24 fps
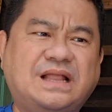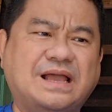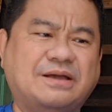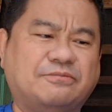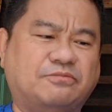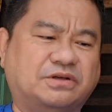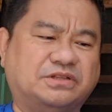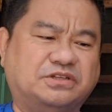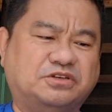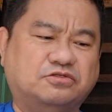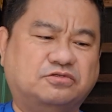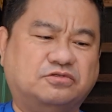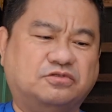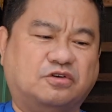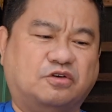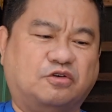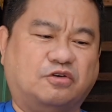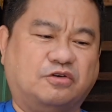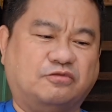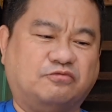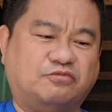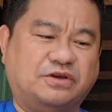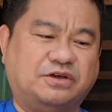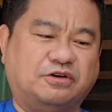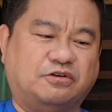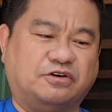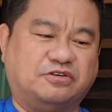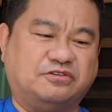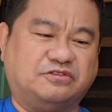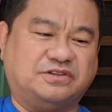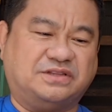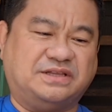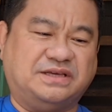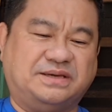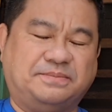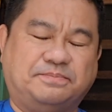and when we
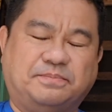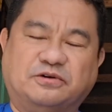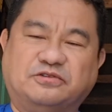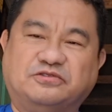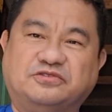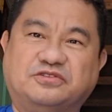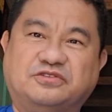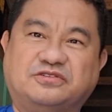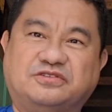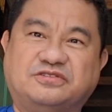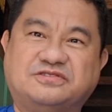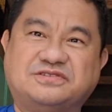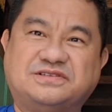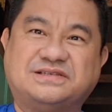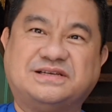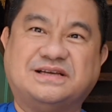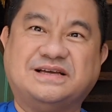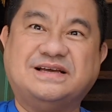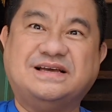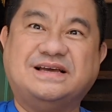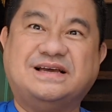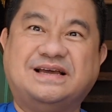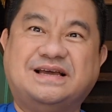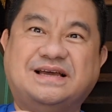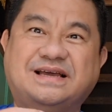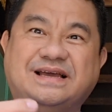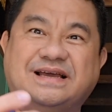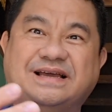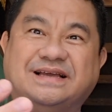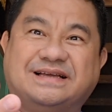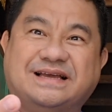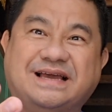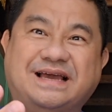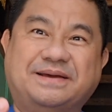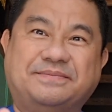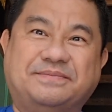ordered the boat noodles,
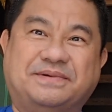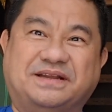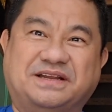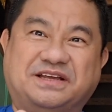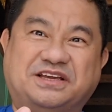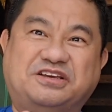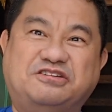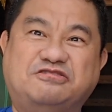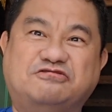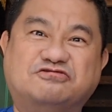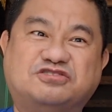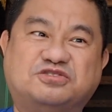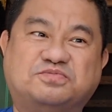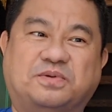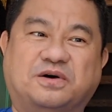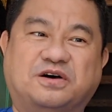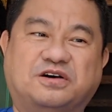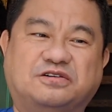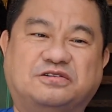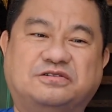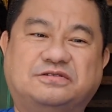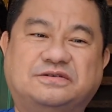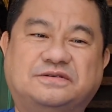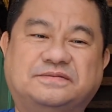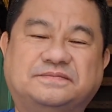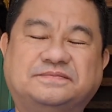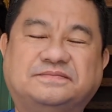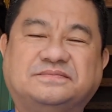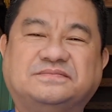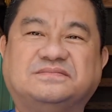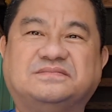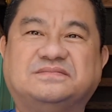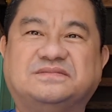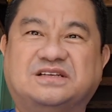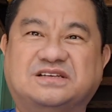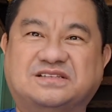it came in a huge bowl.
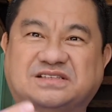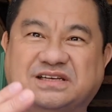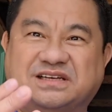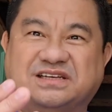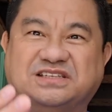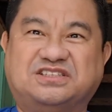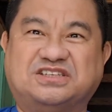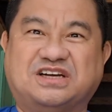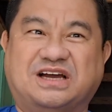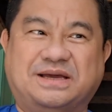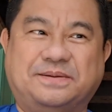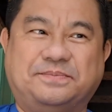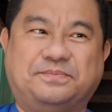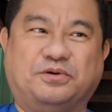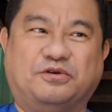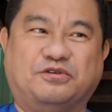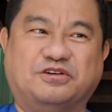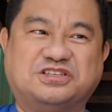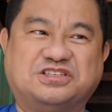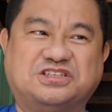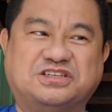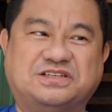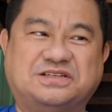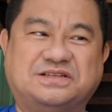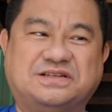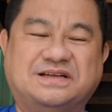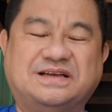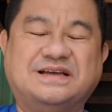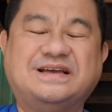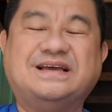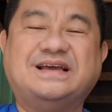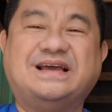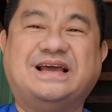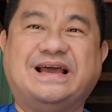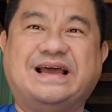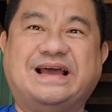It's a giant portion,
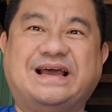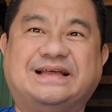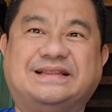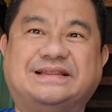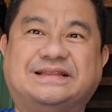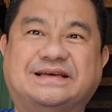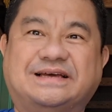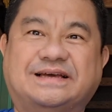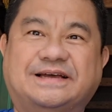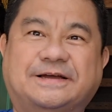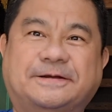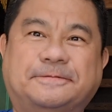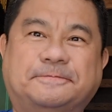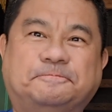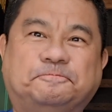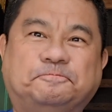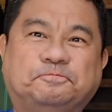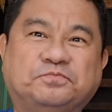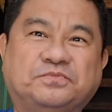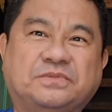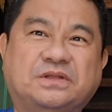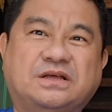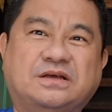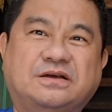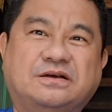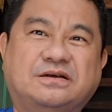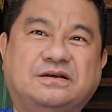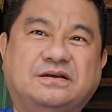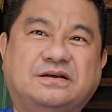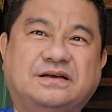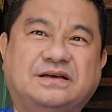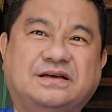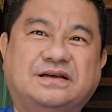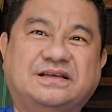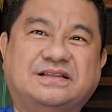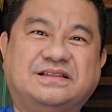and
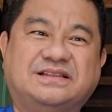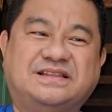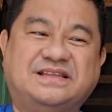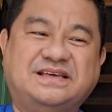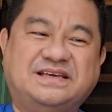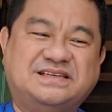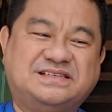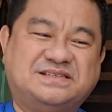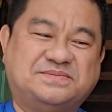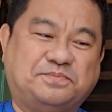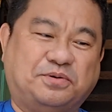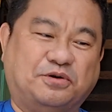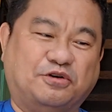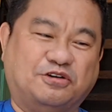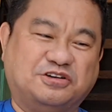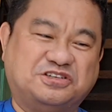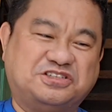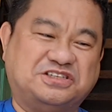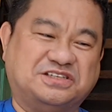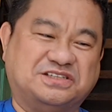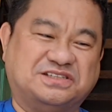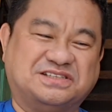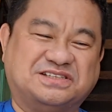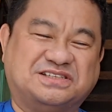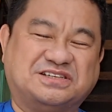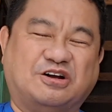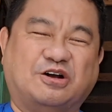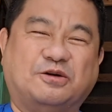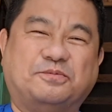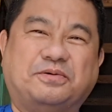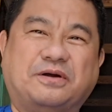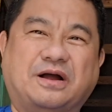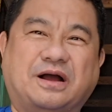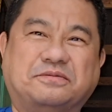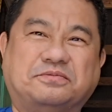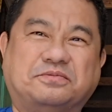these portions
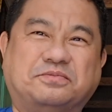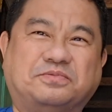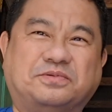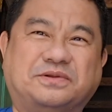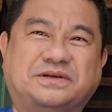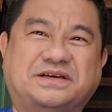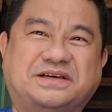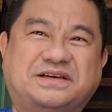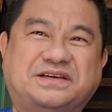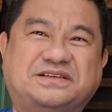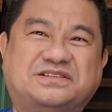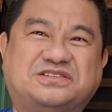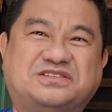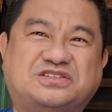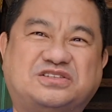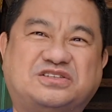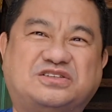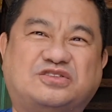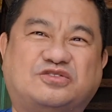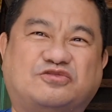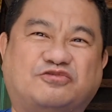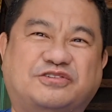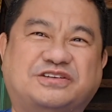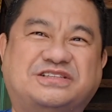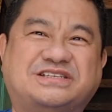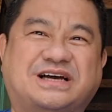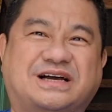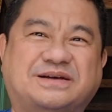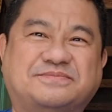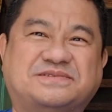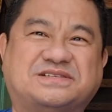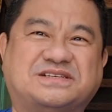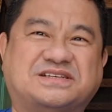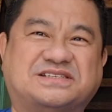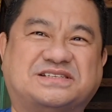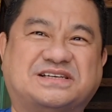are probably 3
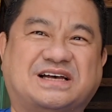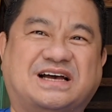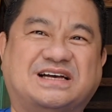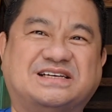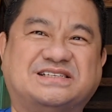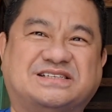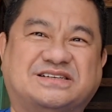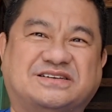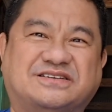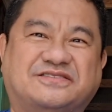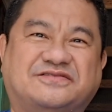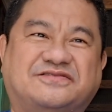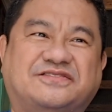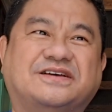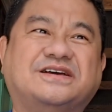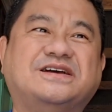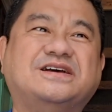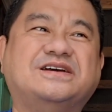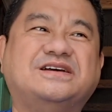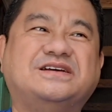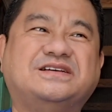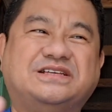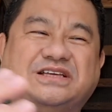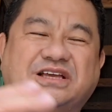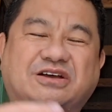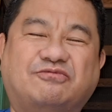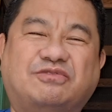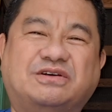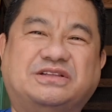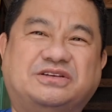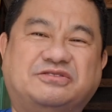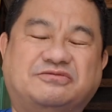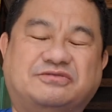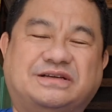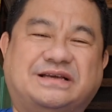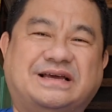times the size of
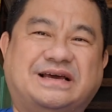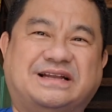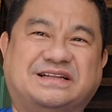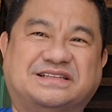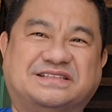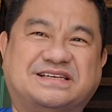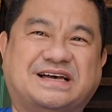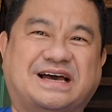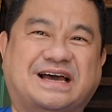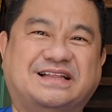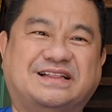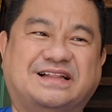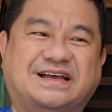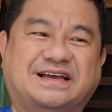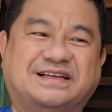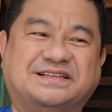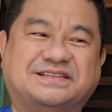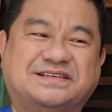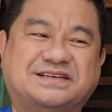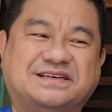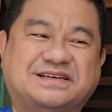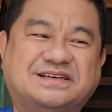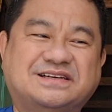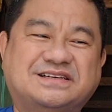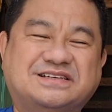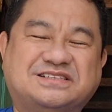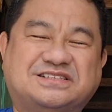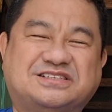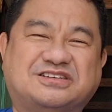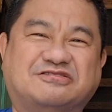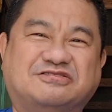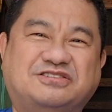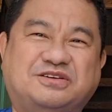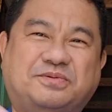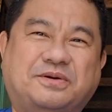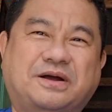what you would get in Thailand.
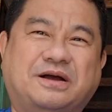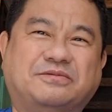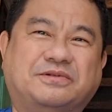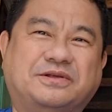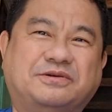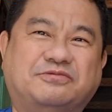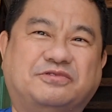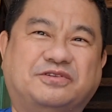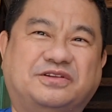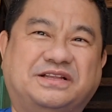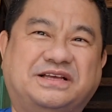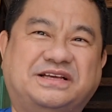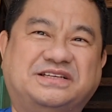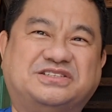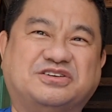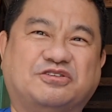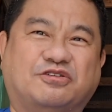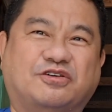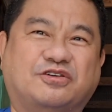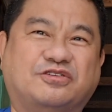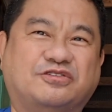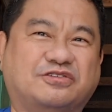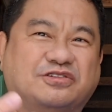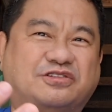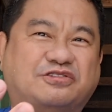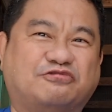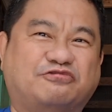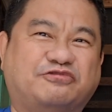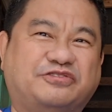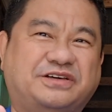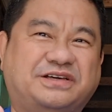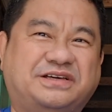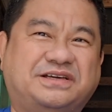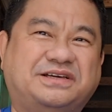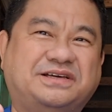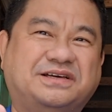So you probably would need to order
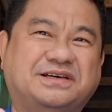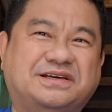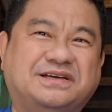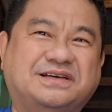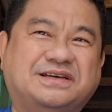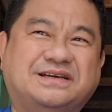3